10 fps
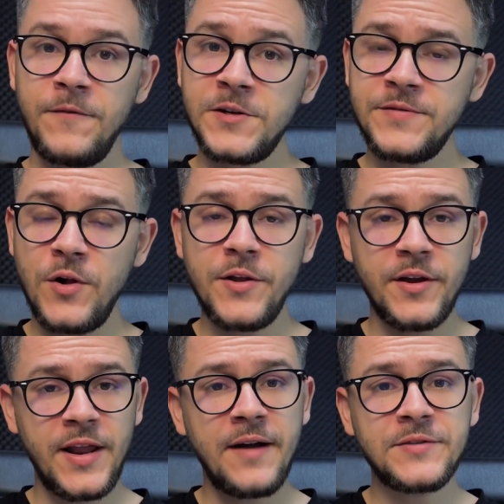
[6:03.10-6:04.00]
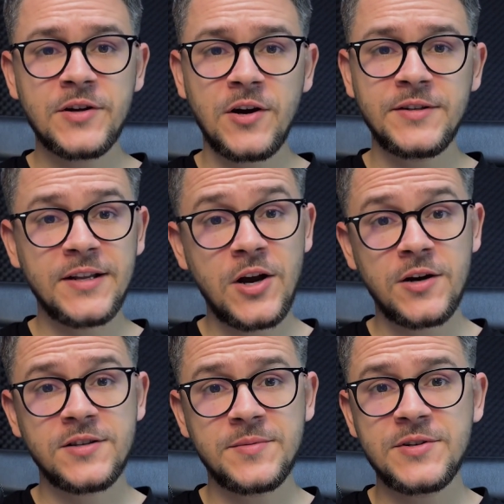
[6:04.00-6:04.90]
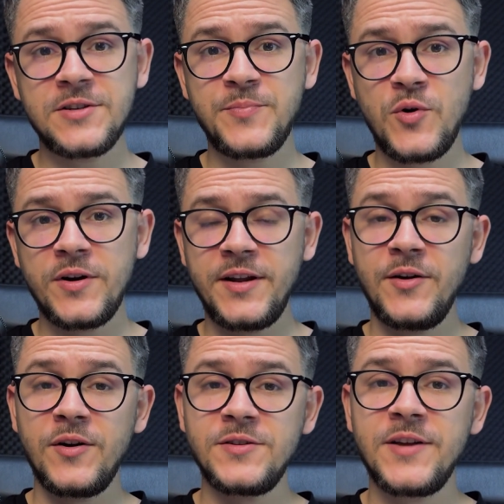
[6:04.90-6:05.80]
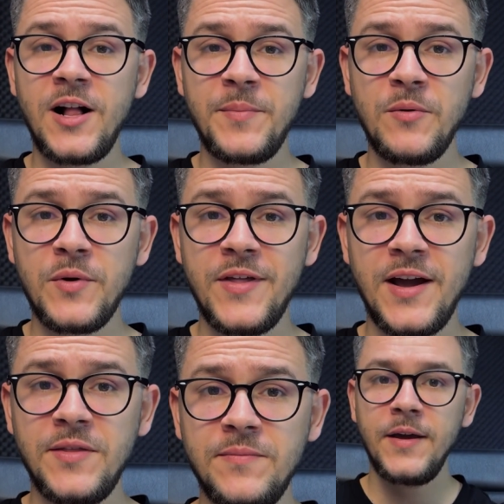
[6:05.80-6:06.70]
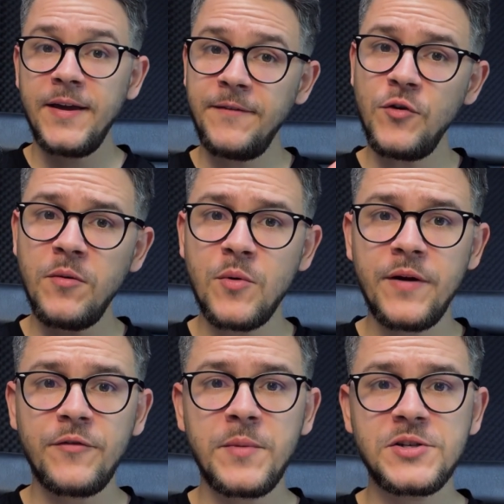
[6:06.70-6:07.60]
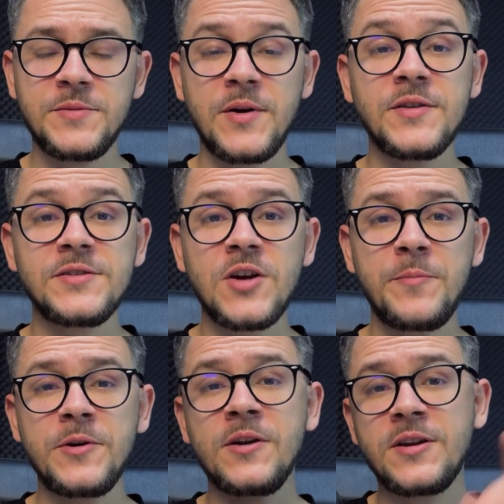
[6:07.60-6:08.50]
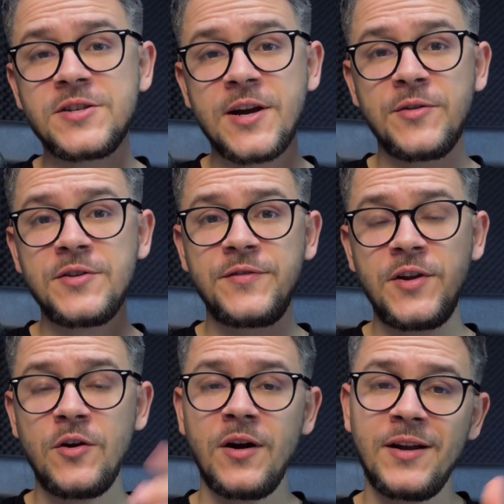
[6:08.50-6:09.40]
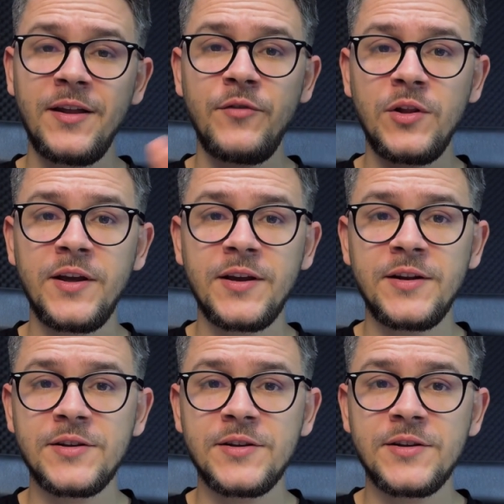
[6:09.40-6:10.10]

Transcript: First of all, you're going to have to contact customer support in order to help you with that. If you want more information about this topic, you can check out this video. I'm going to leave you a link in the